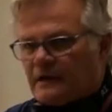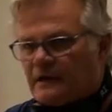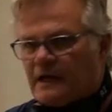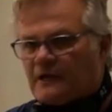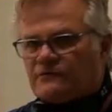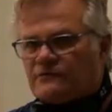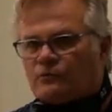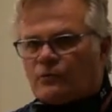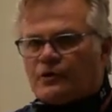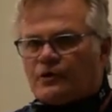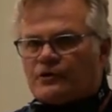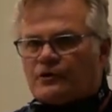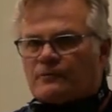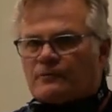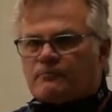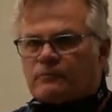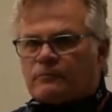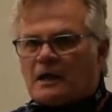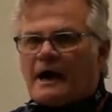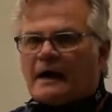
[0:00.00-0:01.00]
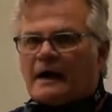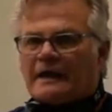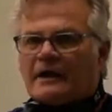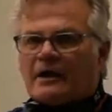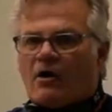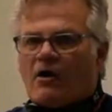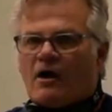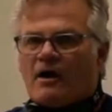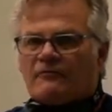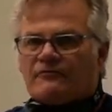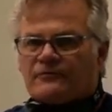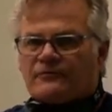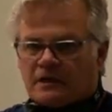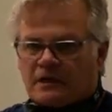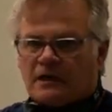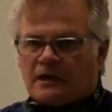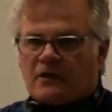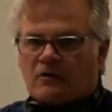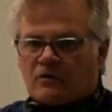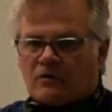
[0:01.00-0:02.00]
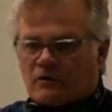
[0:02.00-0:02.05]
where you're blocking off the color from